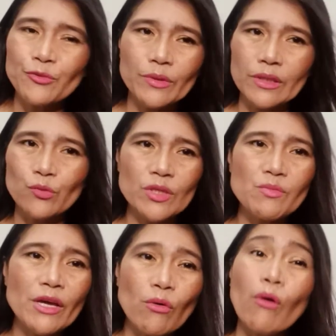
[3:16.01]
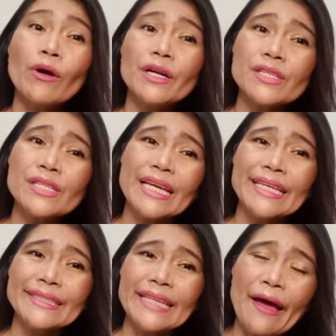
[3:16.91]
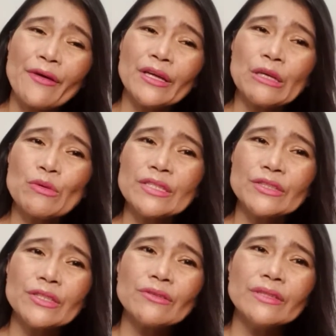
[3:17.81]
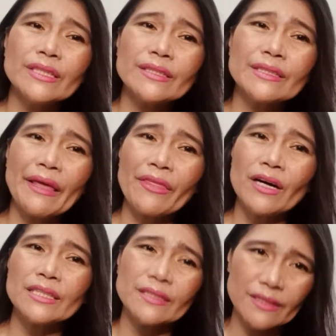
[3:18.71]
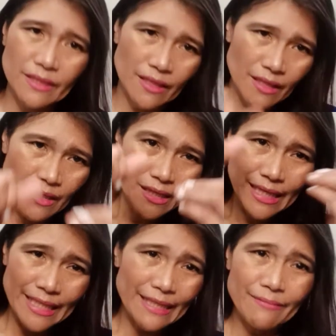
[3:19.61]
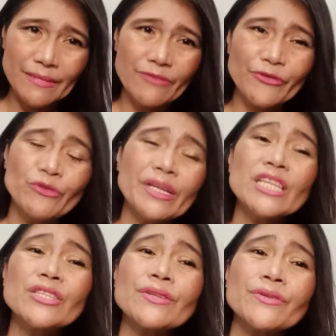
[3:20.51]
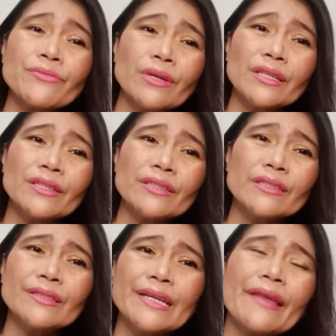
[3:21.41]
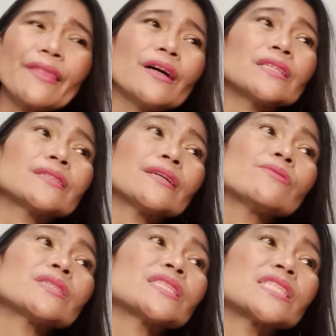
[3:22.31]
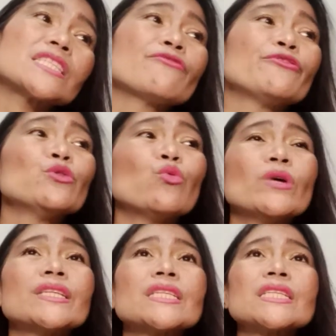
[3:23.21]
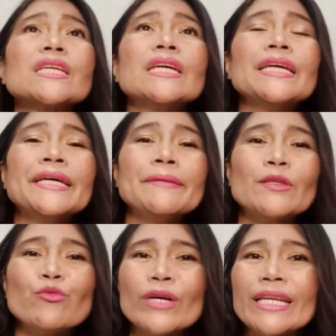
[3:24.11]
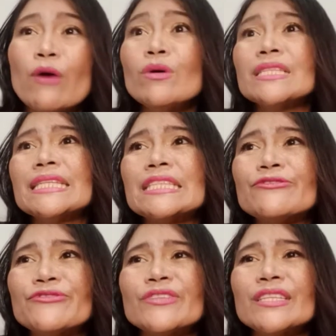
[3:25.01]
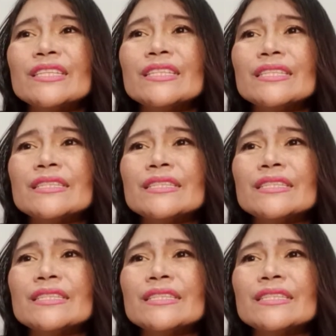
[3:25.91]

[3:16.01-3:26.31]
that was my course, and I thought I was articulate. I thought I am a voracious reader. I thought I was fluent. But when I was in the field,